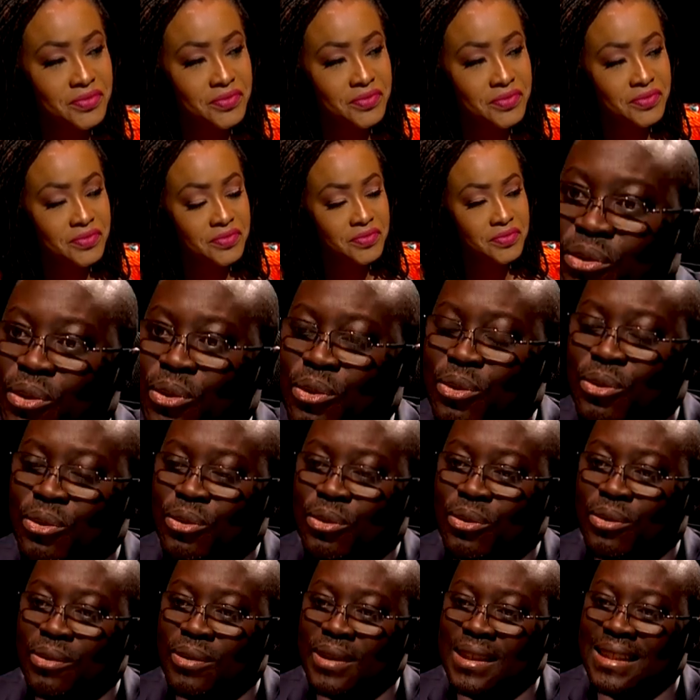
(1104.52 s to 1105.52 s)
If
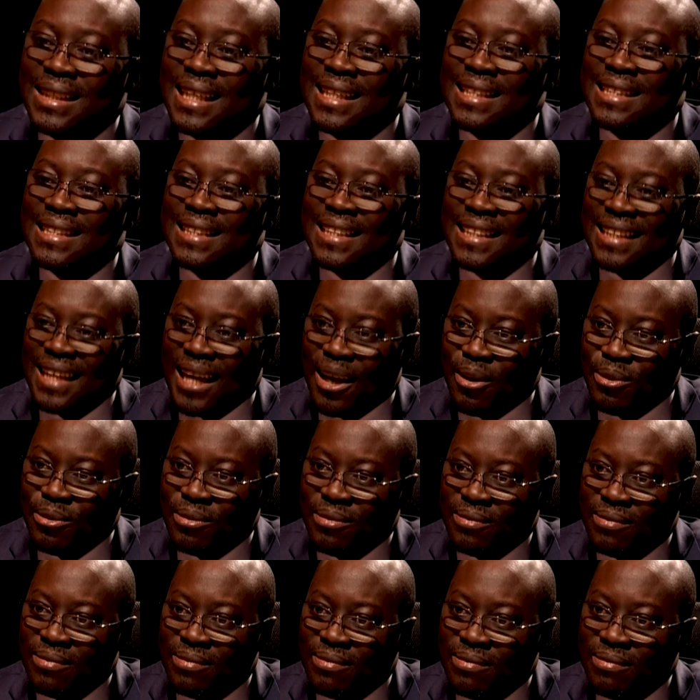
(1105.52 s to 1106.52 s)
you just sit down
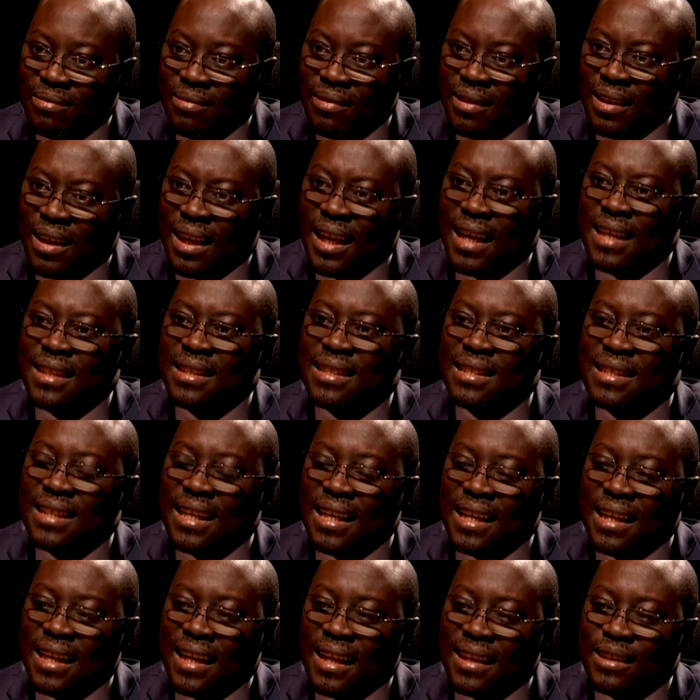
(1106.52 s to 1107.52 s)
and
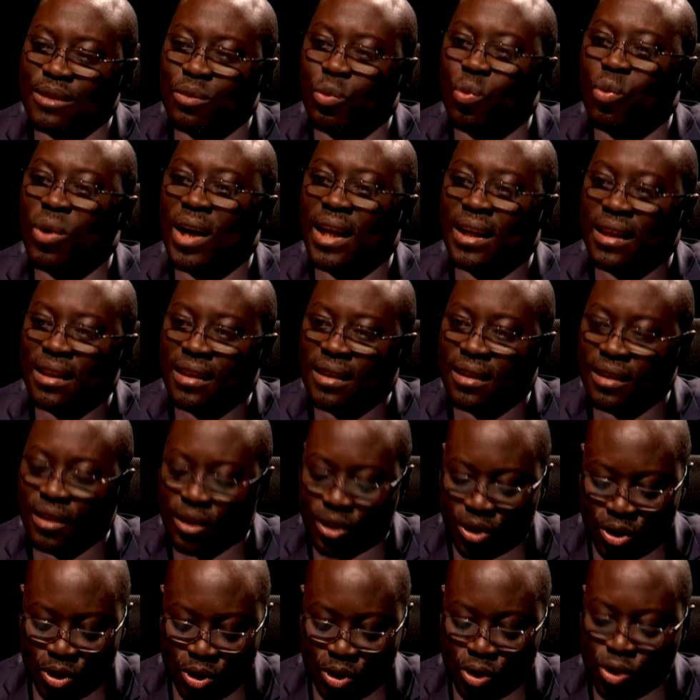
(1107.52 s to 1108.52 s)
say that, one,
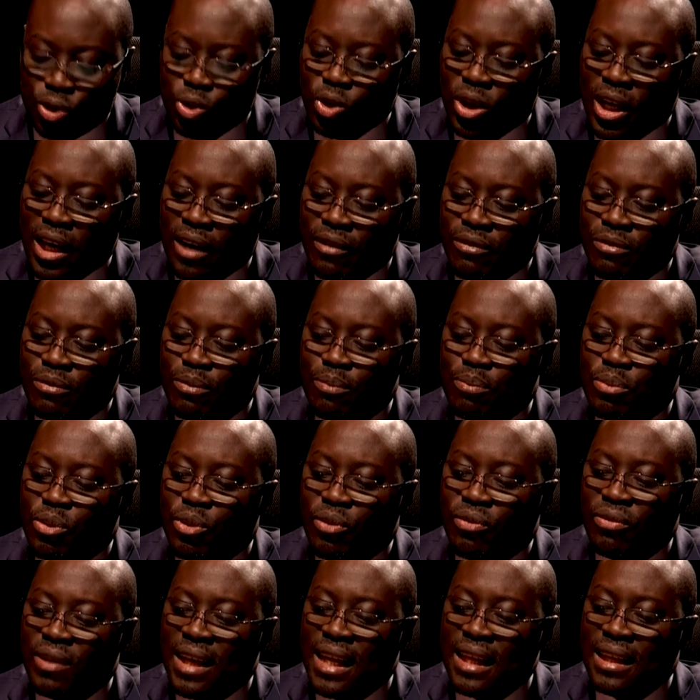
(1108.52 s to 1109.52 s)
you have
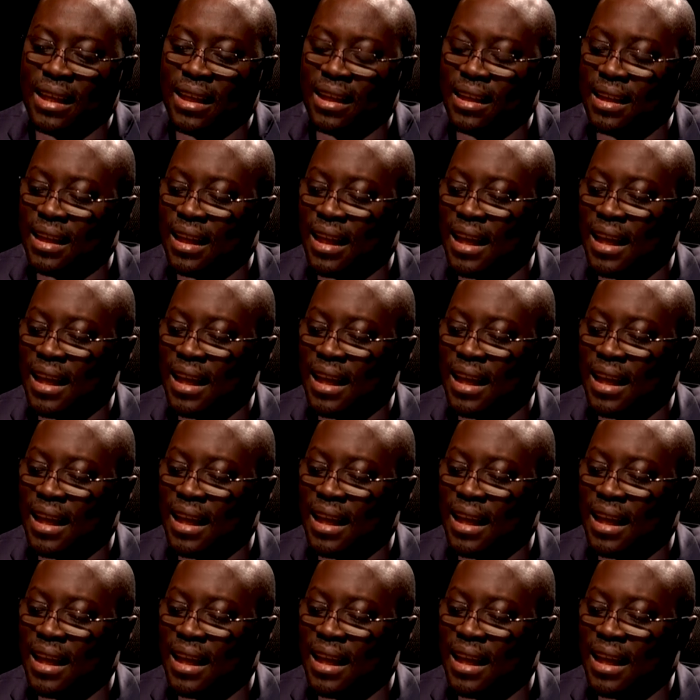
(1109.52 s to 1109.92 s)
provided,